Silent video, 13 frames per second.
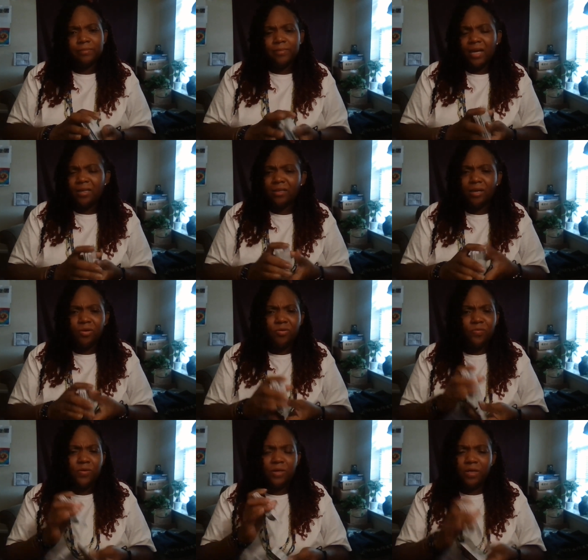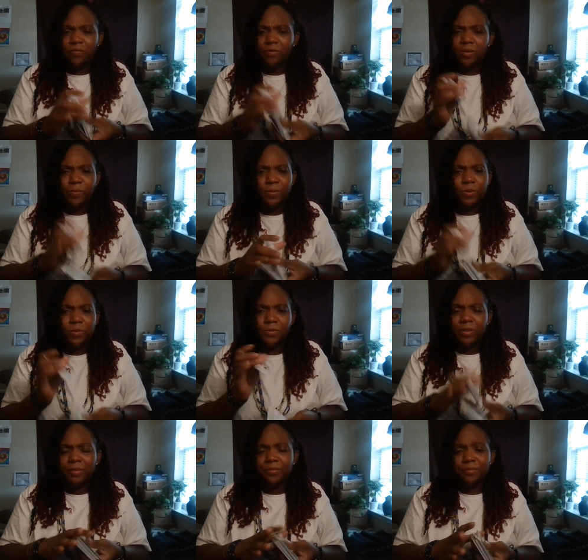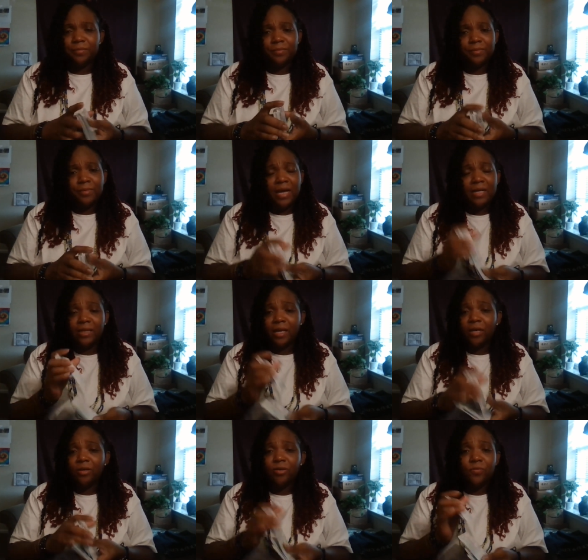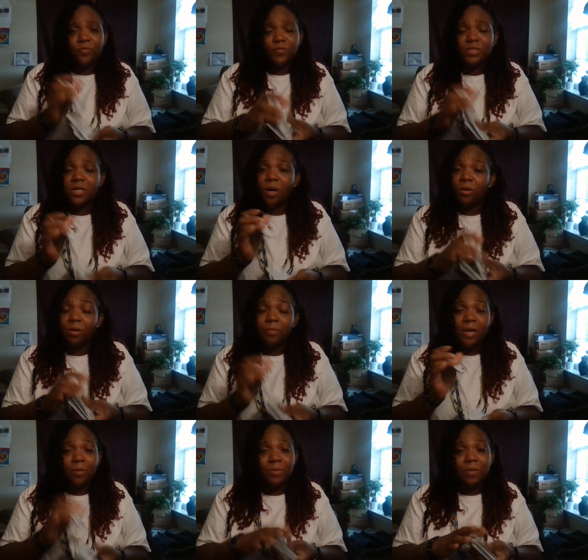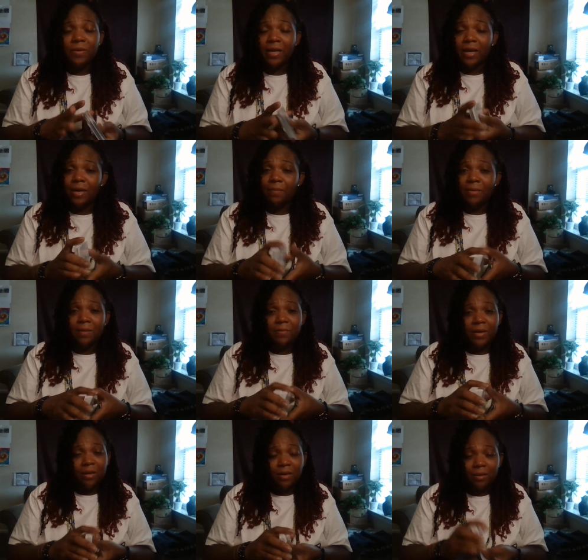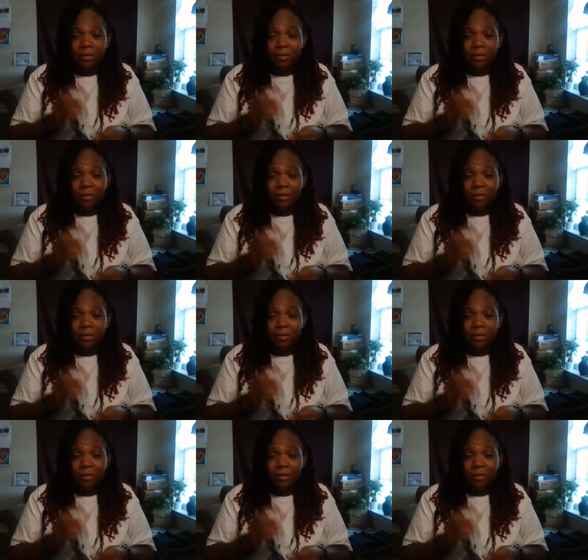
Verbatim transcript: I thank you for giving up on me. I thank you for talking about me behind my back.